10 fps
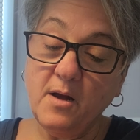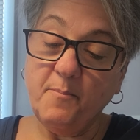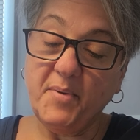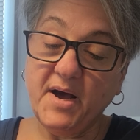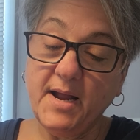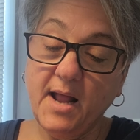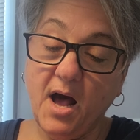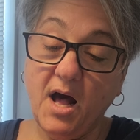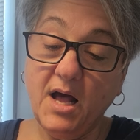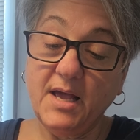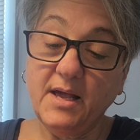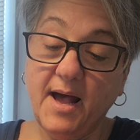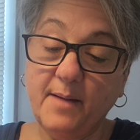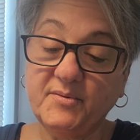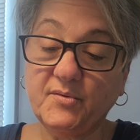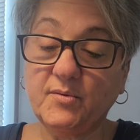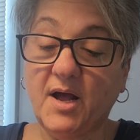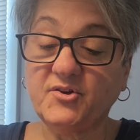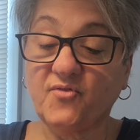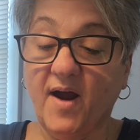But I
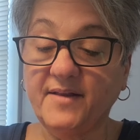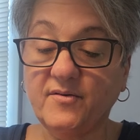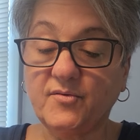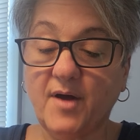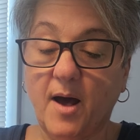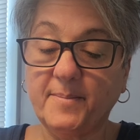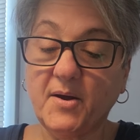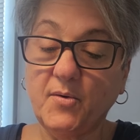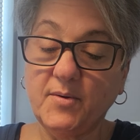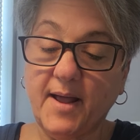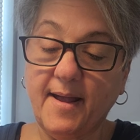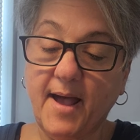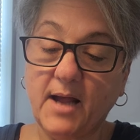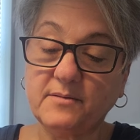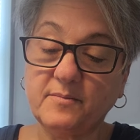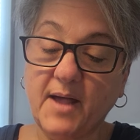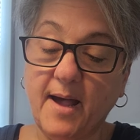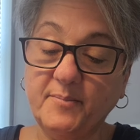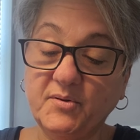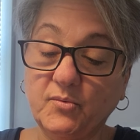tried their top coat, and I
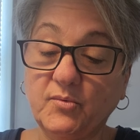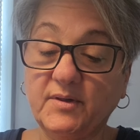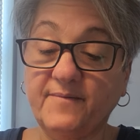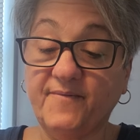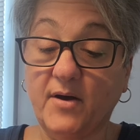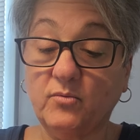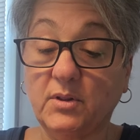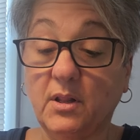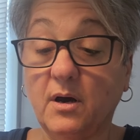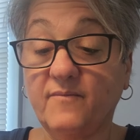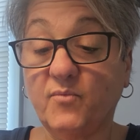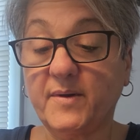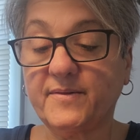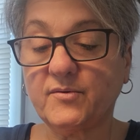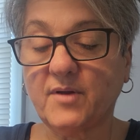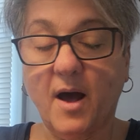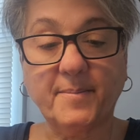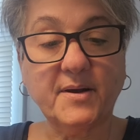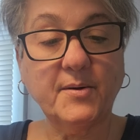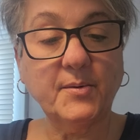absolutely fell in love with their
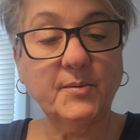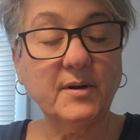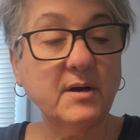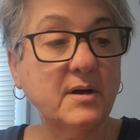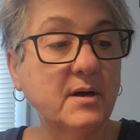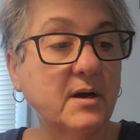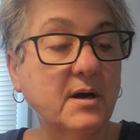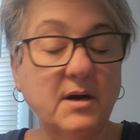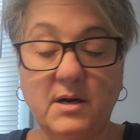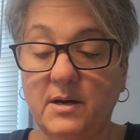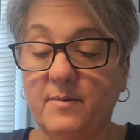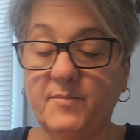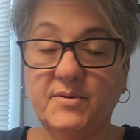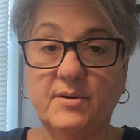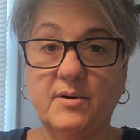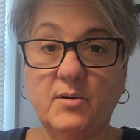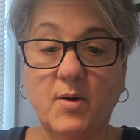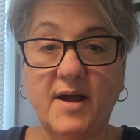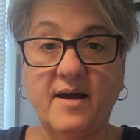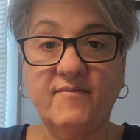top coat. So
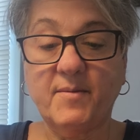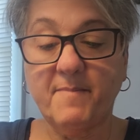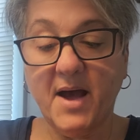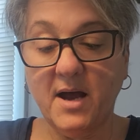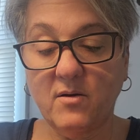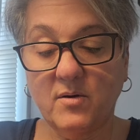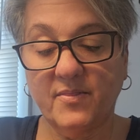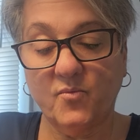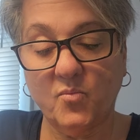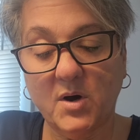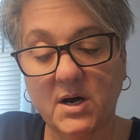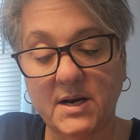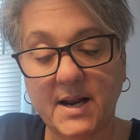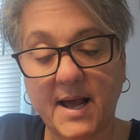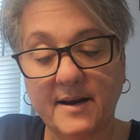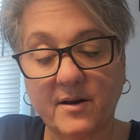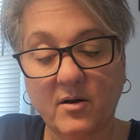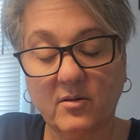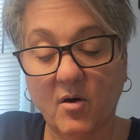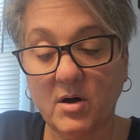I have the matte on the one and the
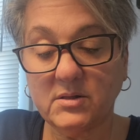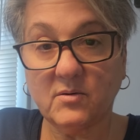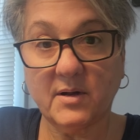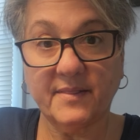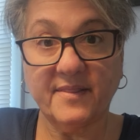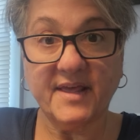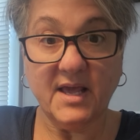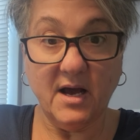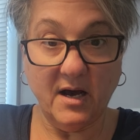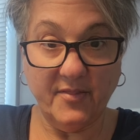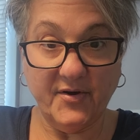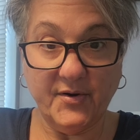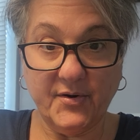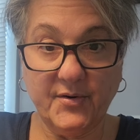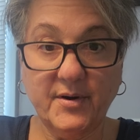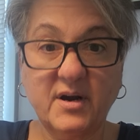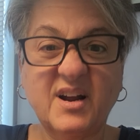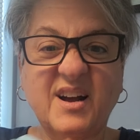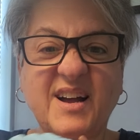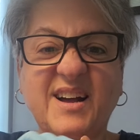gloss on the other.
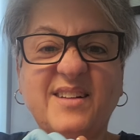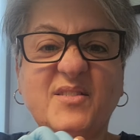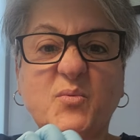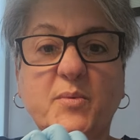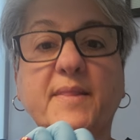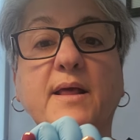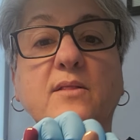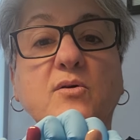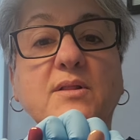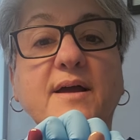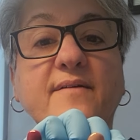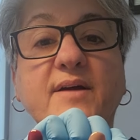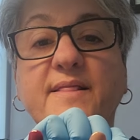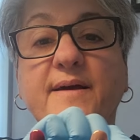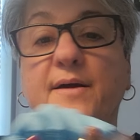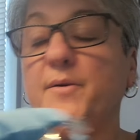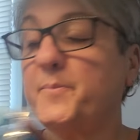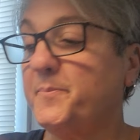That's what they look like right there.